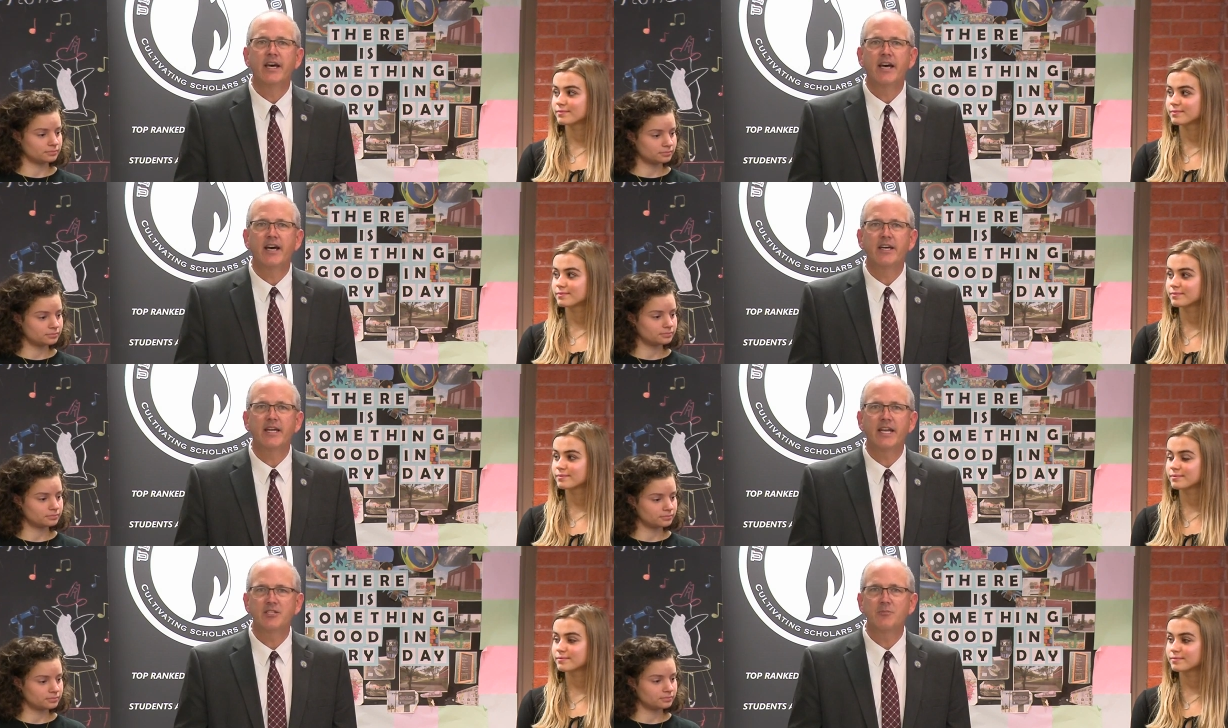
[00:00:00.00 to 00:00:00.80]

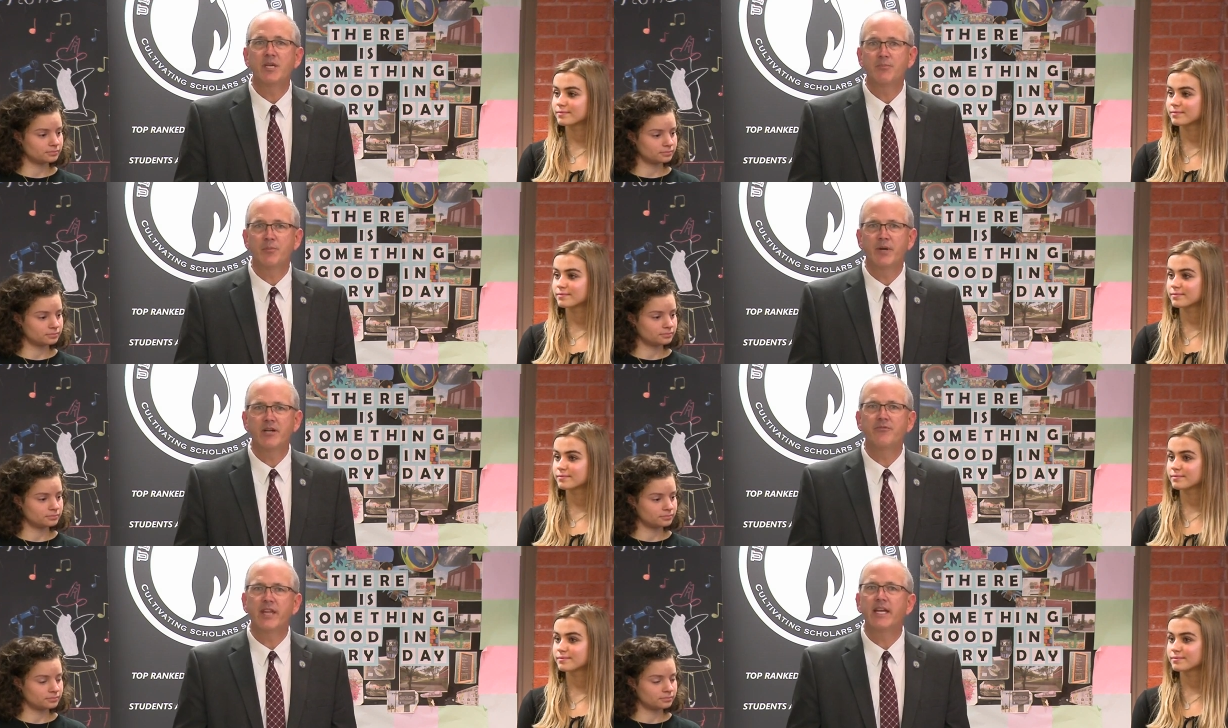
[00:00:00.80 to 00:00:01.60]
Speaker 1: and actually being
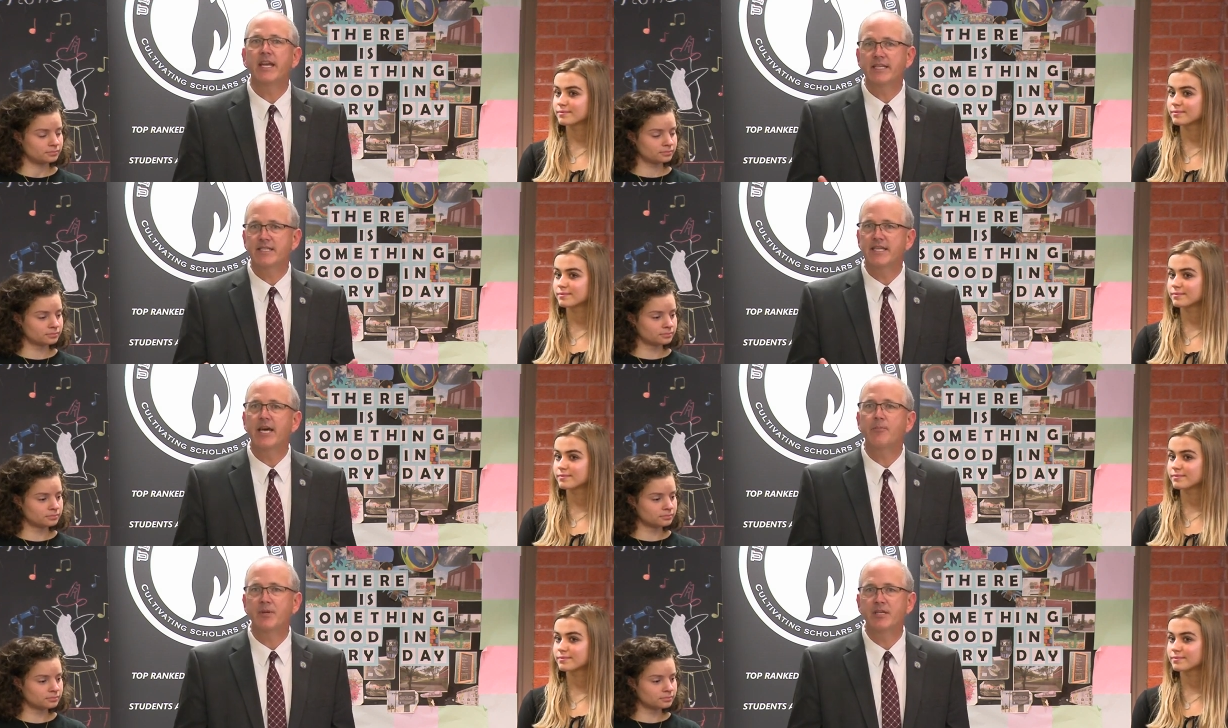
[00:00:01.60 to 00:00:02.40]
prepared for that next
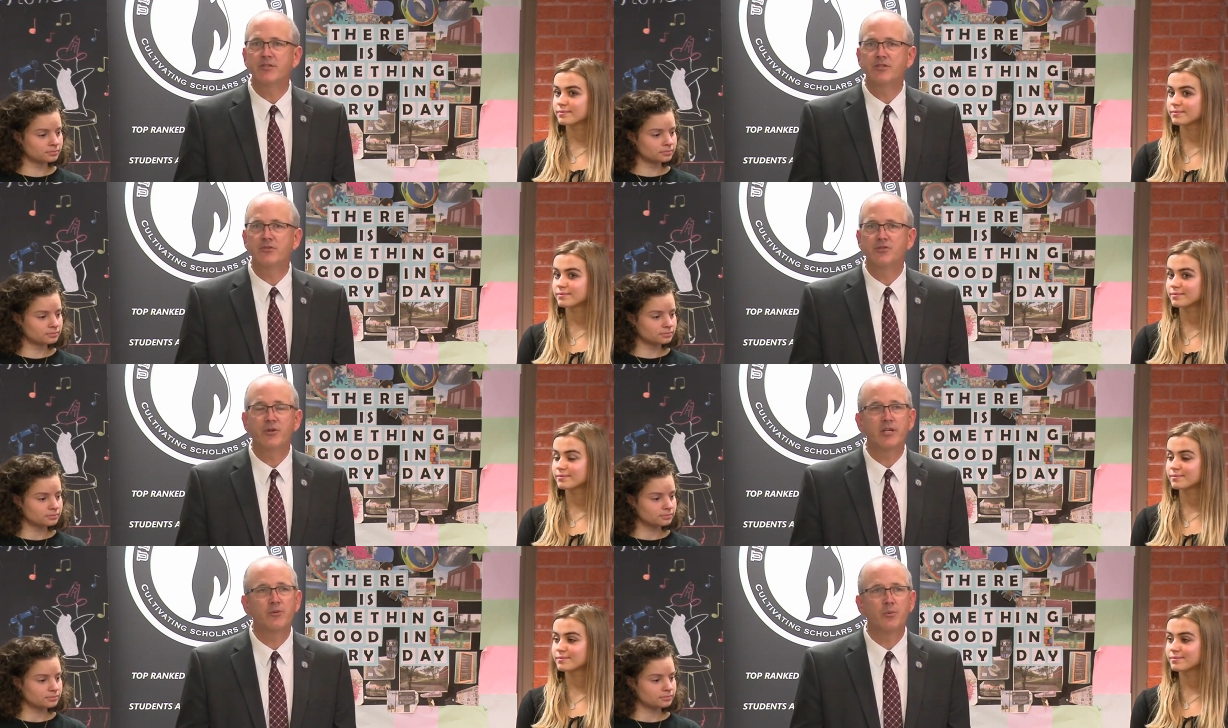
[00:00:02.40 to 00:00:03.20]
step into
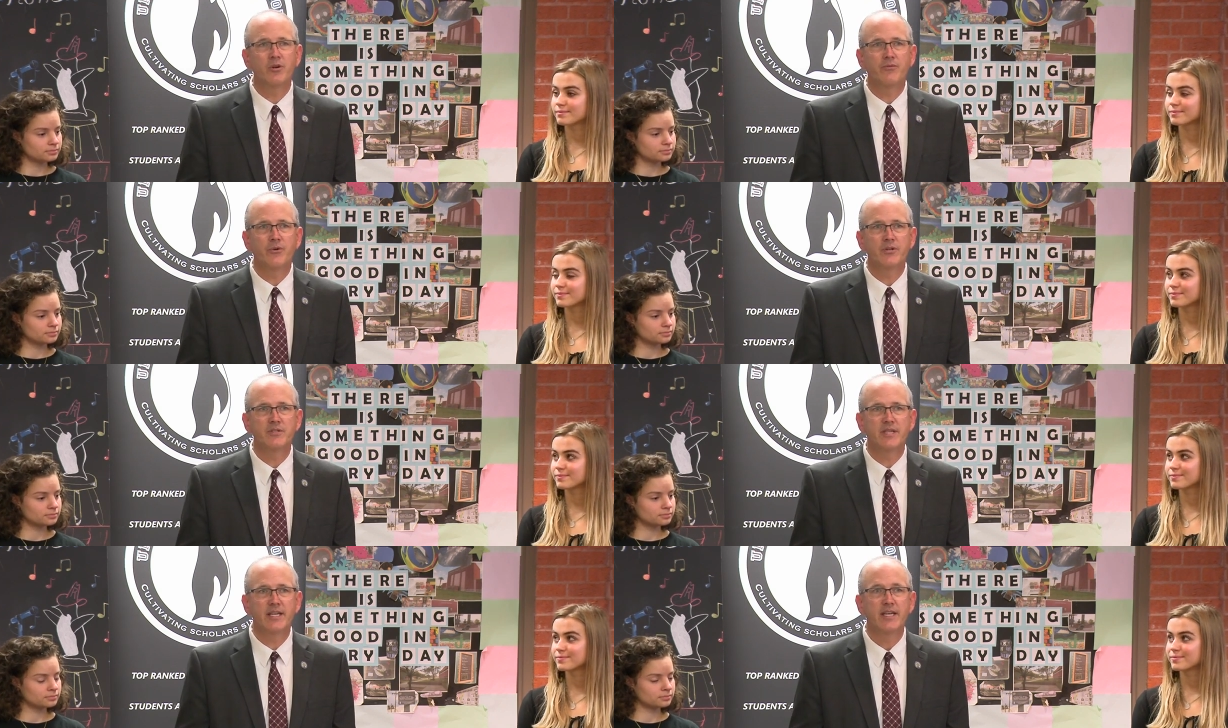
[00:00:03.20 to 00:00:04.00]
joining a
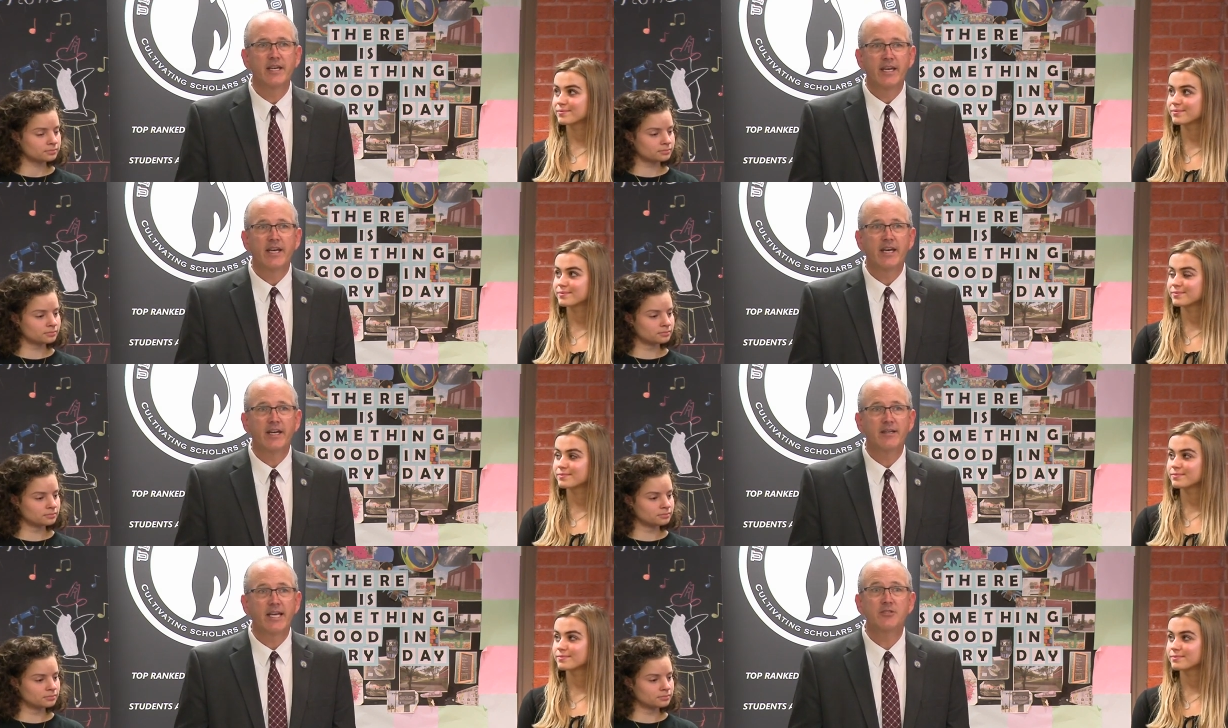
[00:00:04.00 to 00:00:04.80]
workforce that
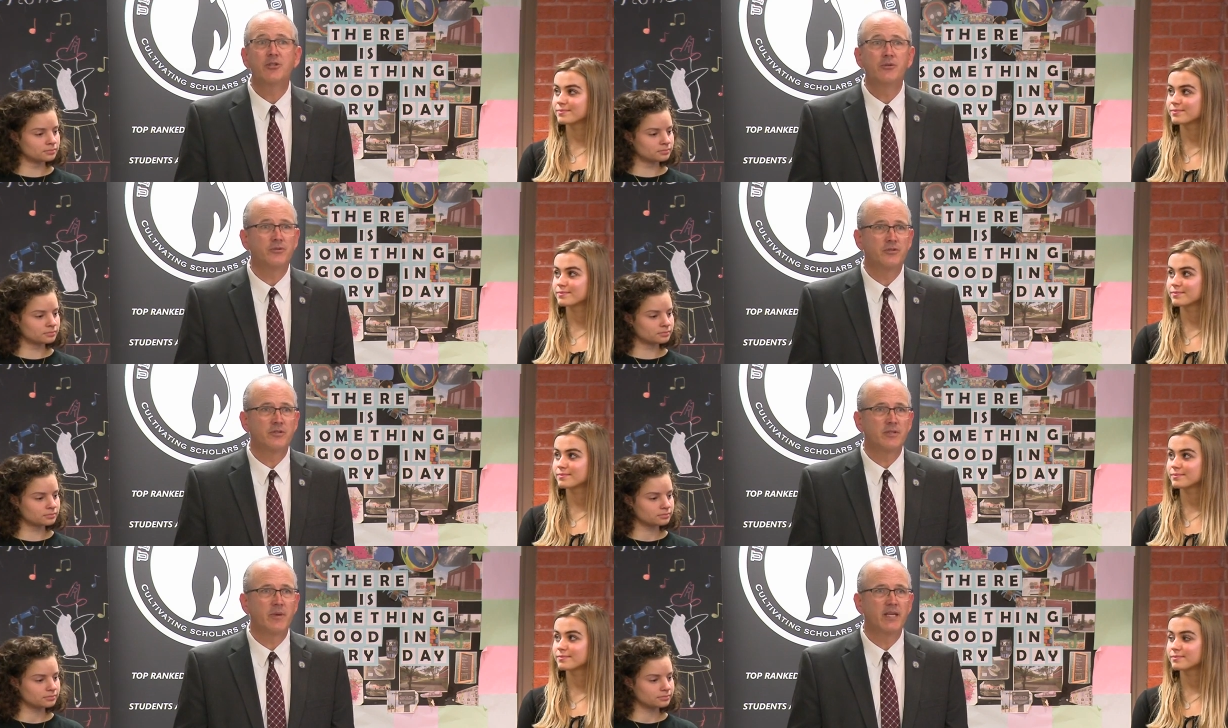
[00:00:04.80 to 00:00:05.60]
uh, has
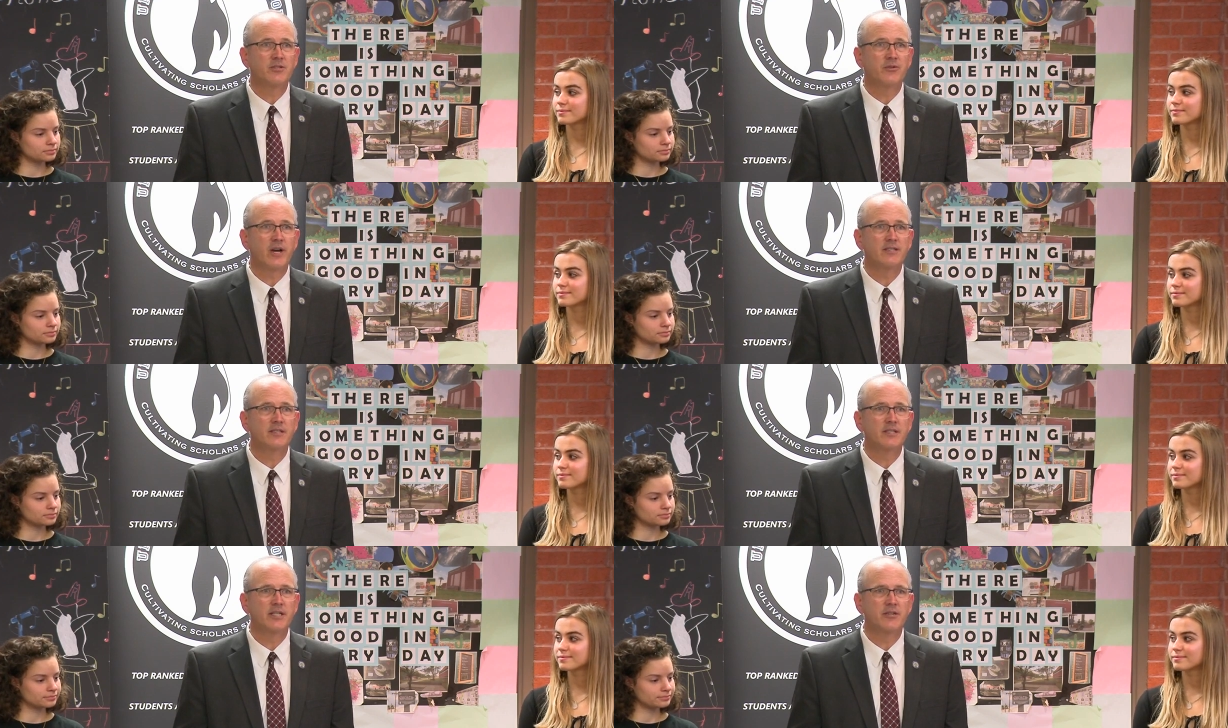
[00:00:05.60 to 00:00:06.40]
huge demands
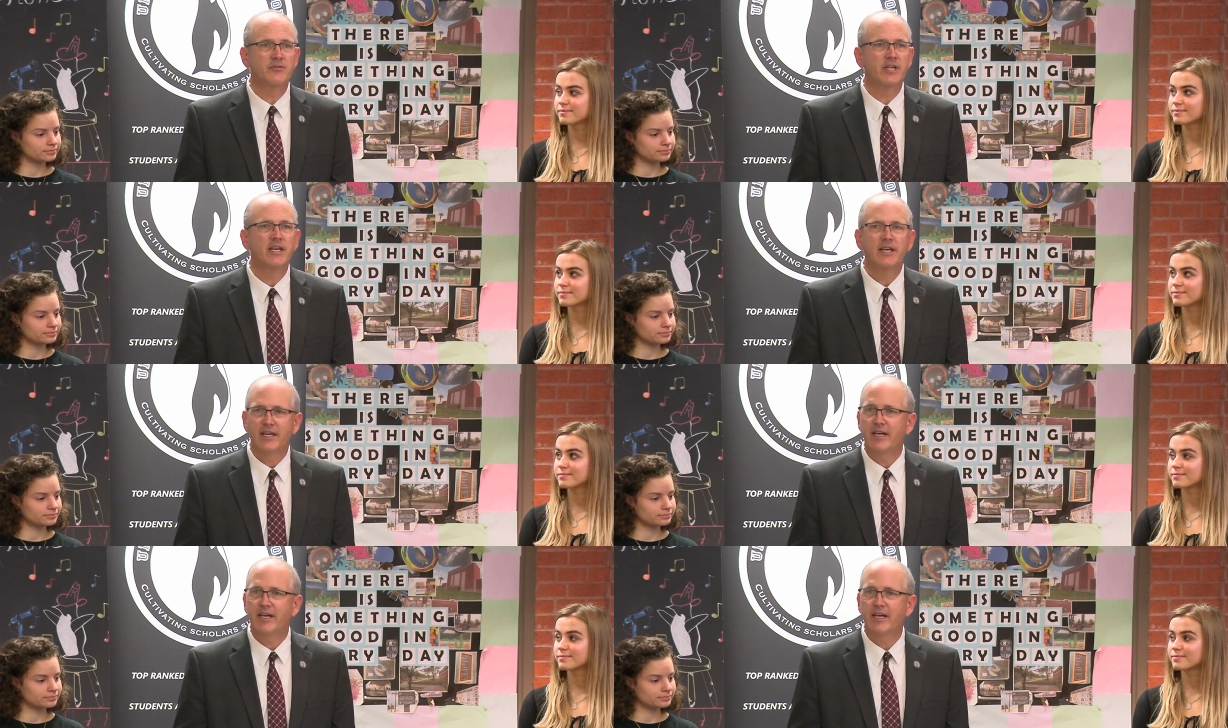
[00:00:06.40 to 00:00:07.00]
across this country.